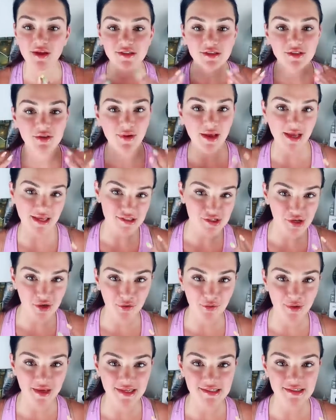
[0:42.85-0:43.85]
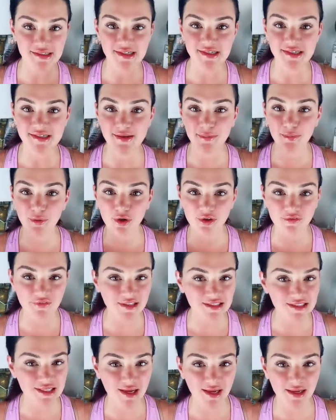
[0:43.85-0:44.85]
So as always, this is a
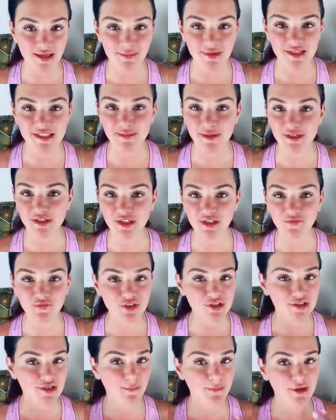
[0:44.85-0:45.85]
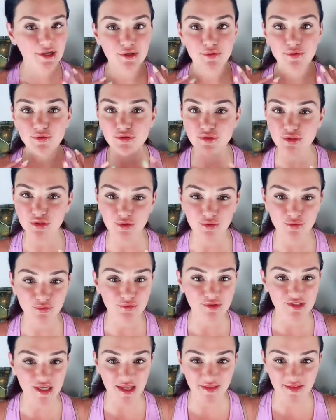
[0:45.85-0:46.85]
perfect time, especially if you're somebody who's new,
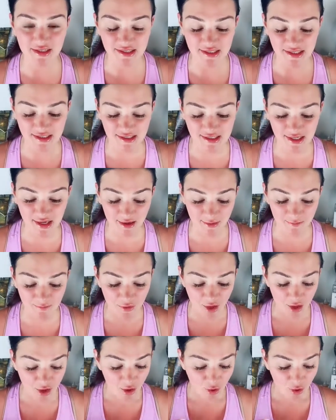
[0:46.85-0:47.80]
who's on the system,